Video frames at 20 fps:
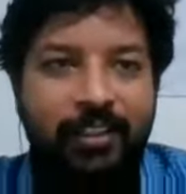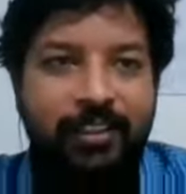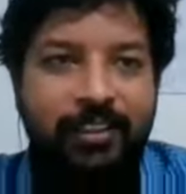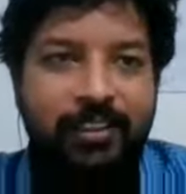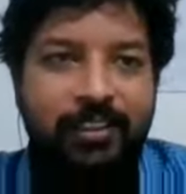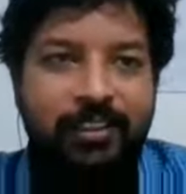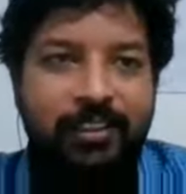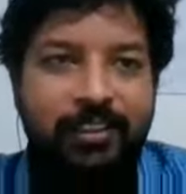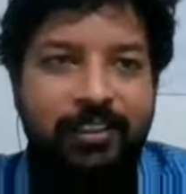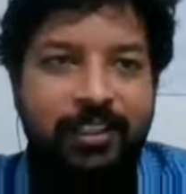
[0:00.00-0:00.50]

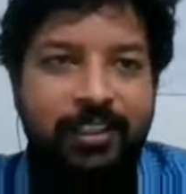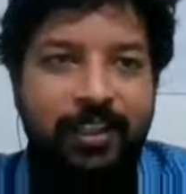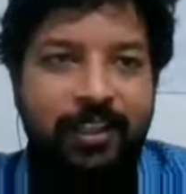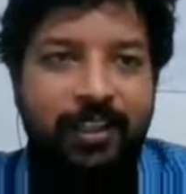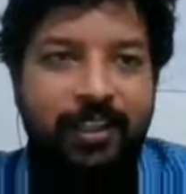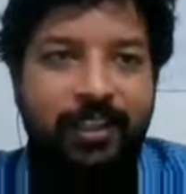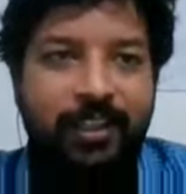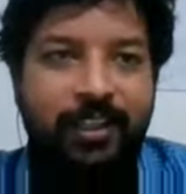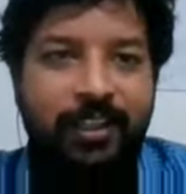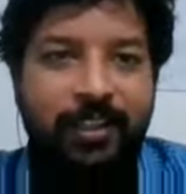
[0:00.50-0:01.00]
Sir,
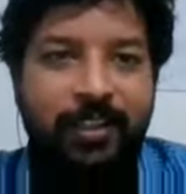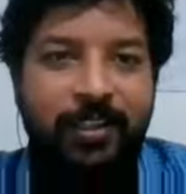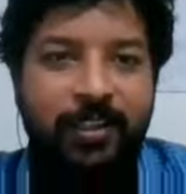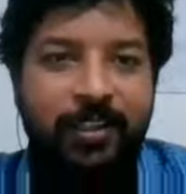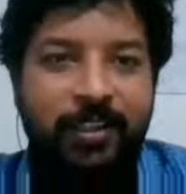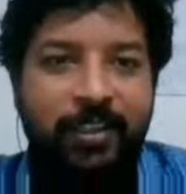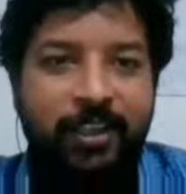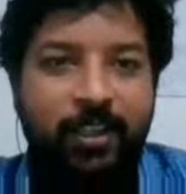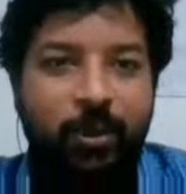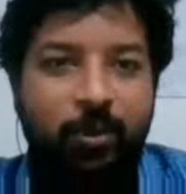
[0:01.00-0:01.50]

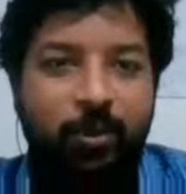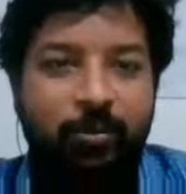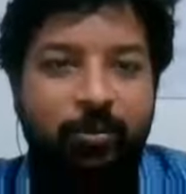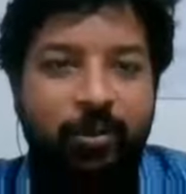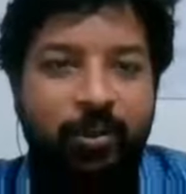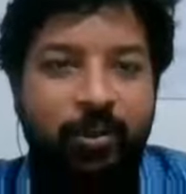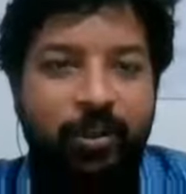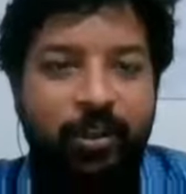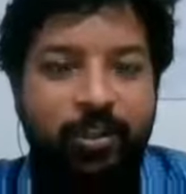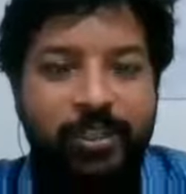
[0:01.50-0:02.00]

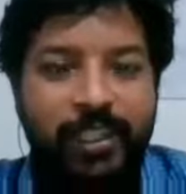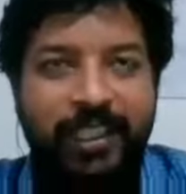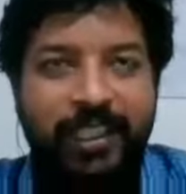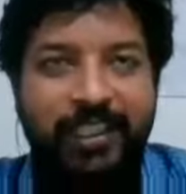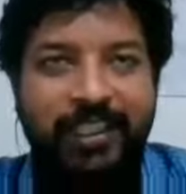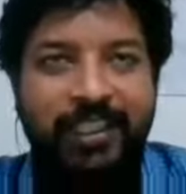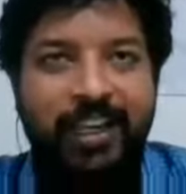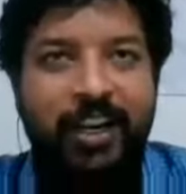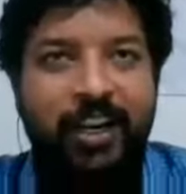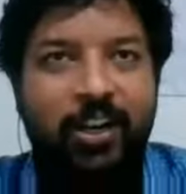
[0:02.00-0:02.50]
you're
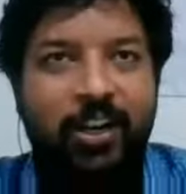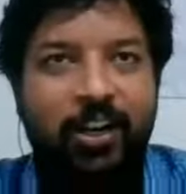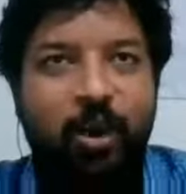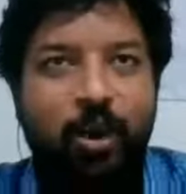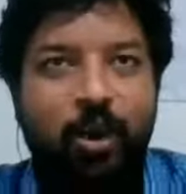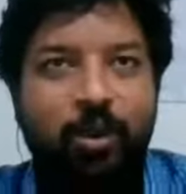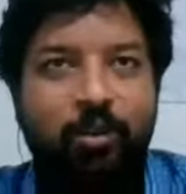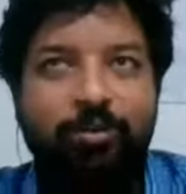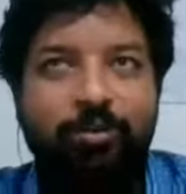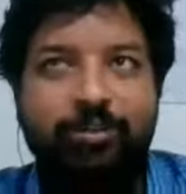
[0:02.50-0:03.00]
saying there are a lot
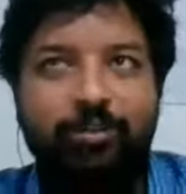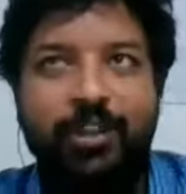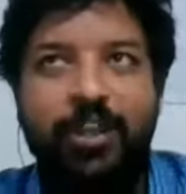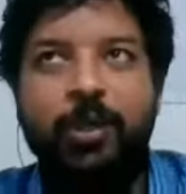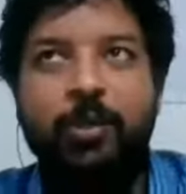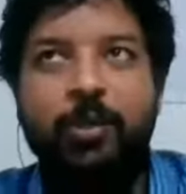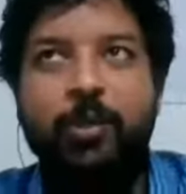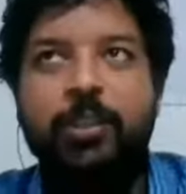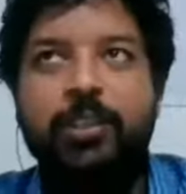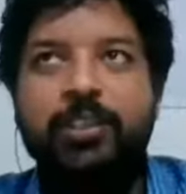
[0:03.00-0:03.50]
of
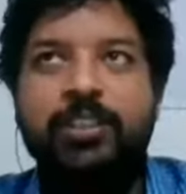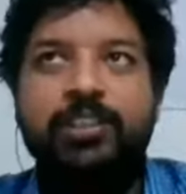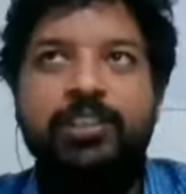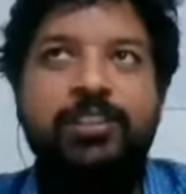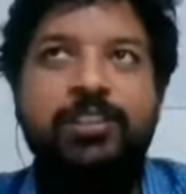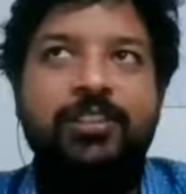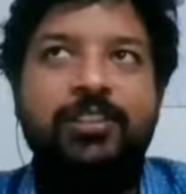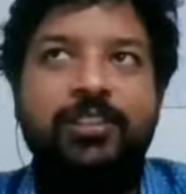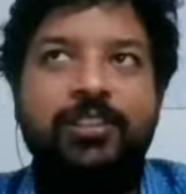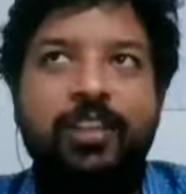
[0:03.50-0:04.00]

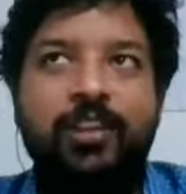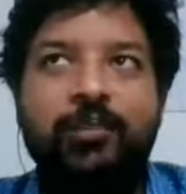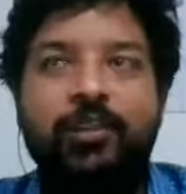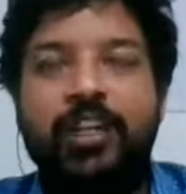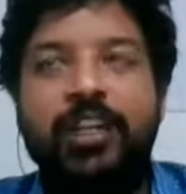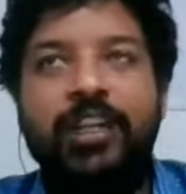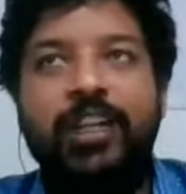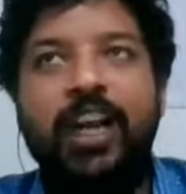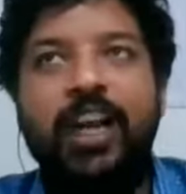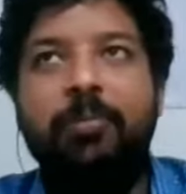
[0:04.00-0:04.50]
networks that we
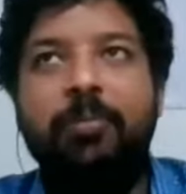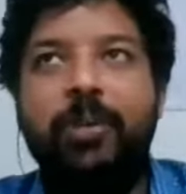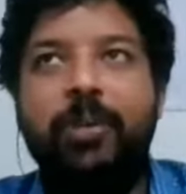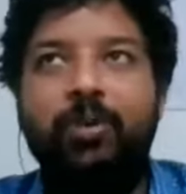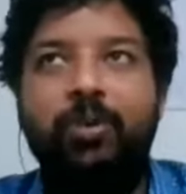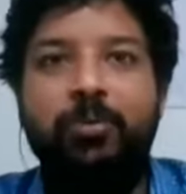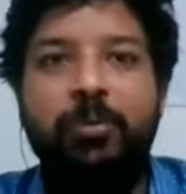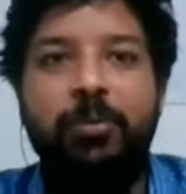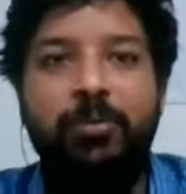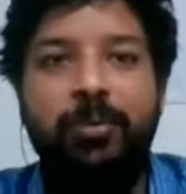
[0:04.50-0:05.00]
can tap
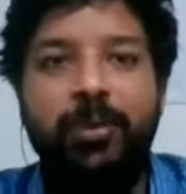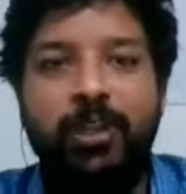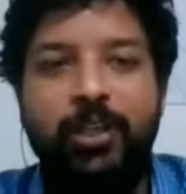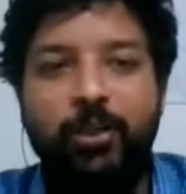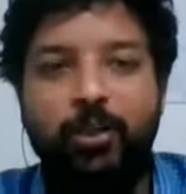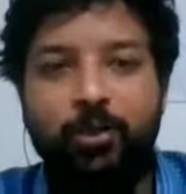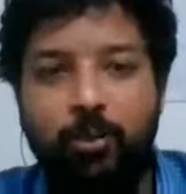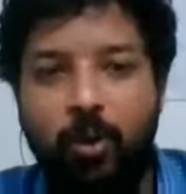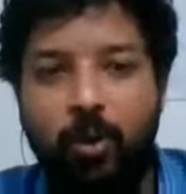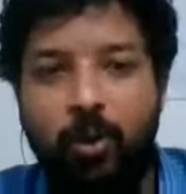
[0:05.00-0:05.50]
into, people can
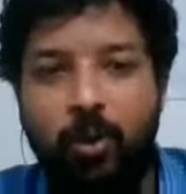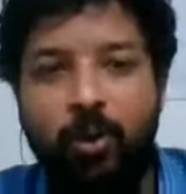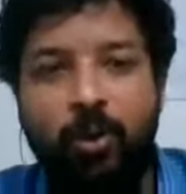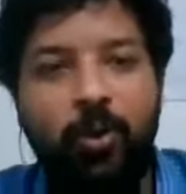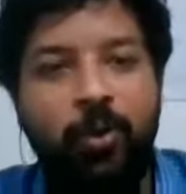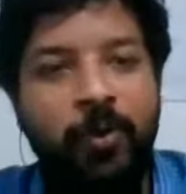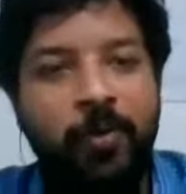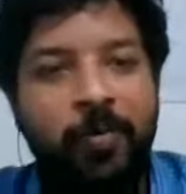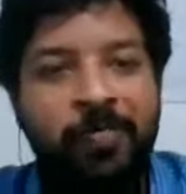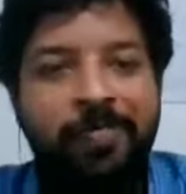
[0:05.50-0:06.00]
do
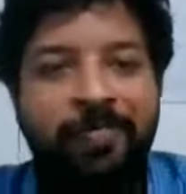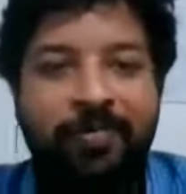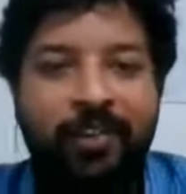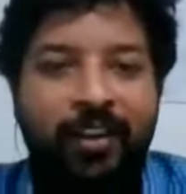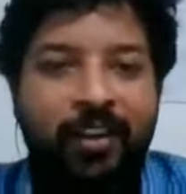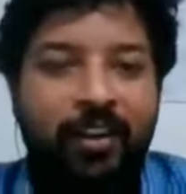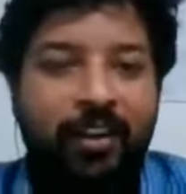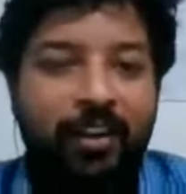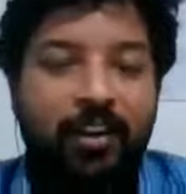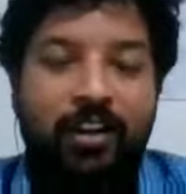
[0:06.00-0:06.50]
more.
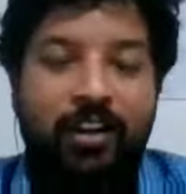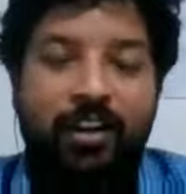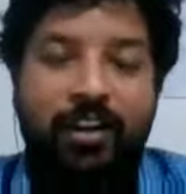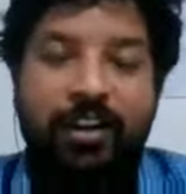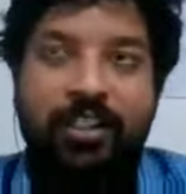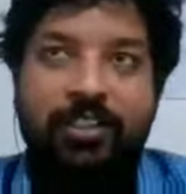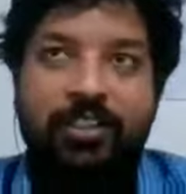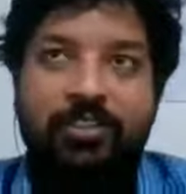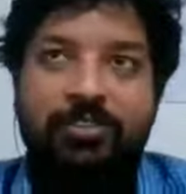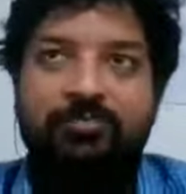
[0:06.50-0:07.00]

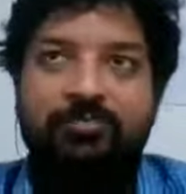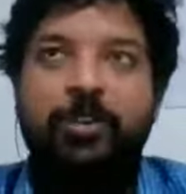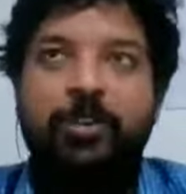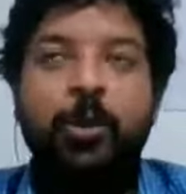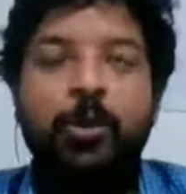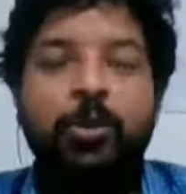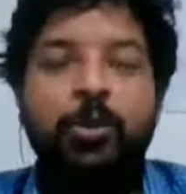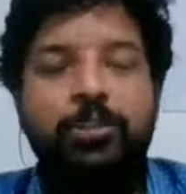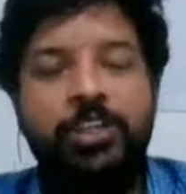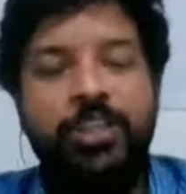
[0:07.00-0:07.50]
Do
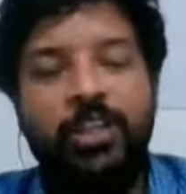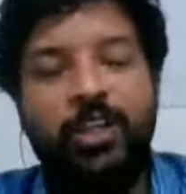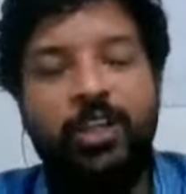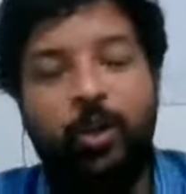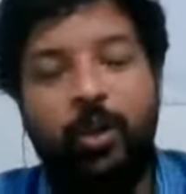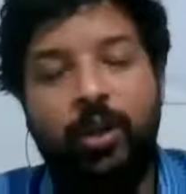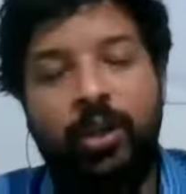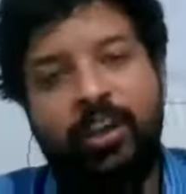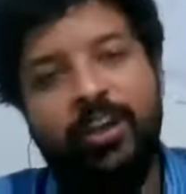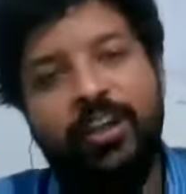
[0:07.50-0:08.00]
you see
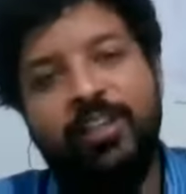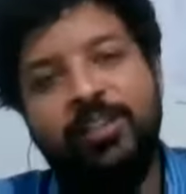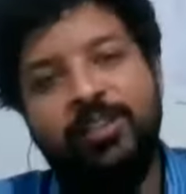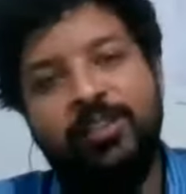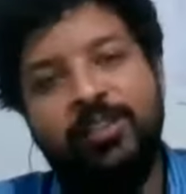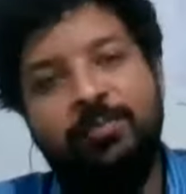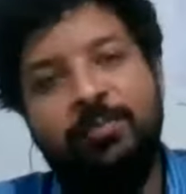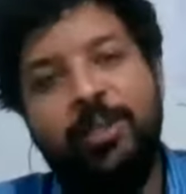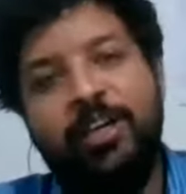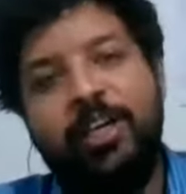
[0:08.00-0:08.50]

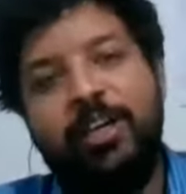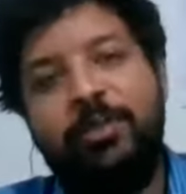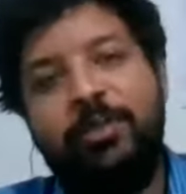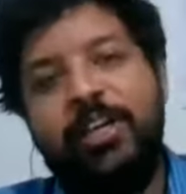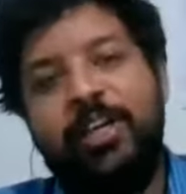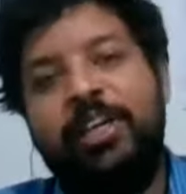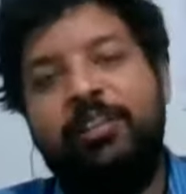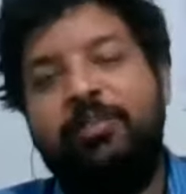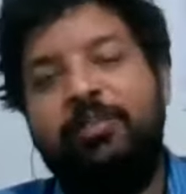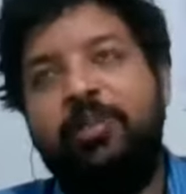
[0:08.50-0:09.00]
Rotarians becoming
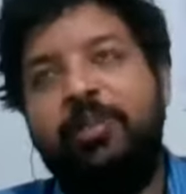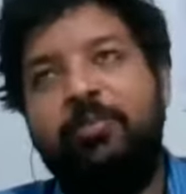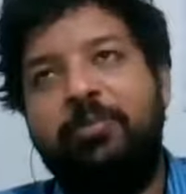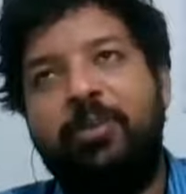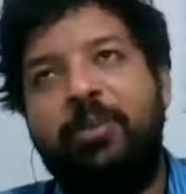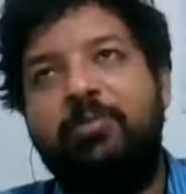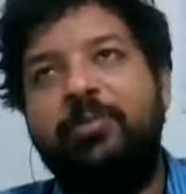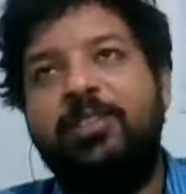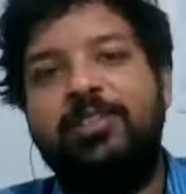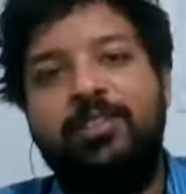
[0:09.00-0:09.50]
Living My
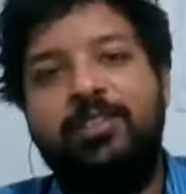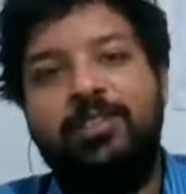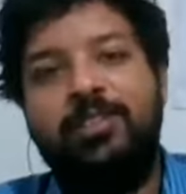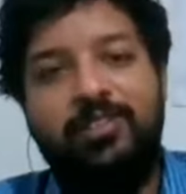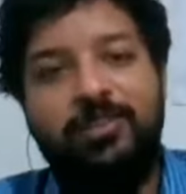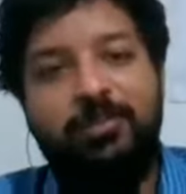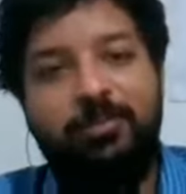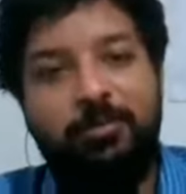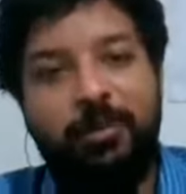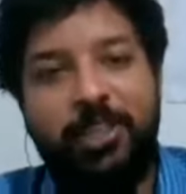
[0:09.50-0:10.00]

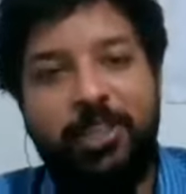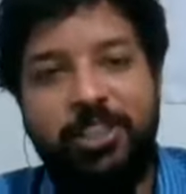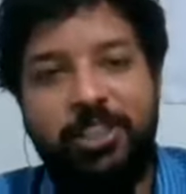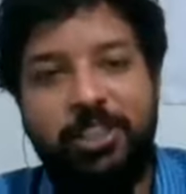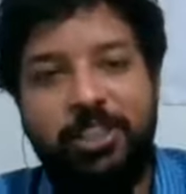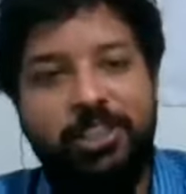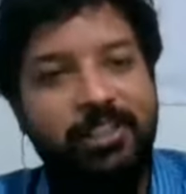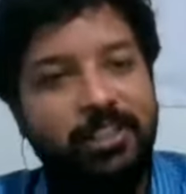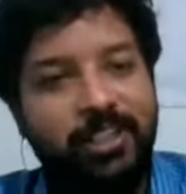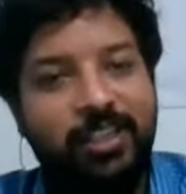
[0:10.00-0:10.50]
Promise
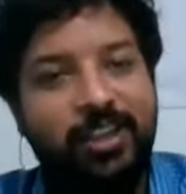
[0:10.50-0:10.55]
pledgees?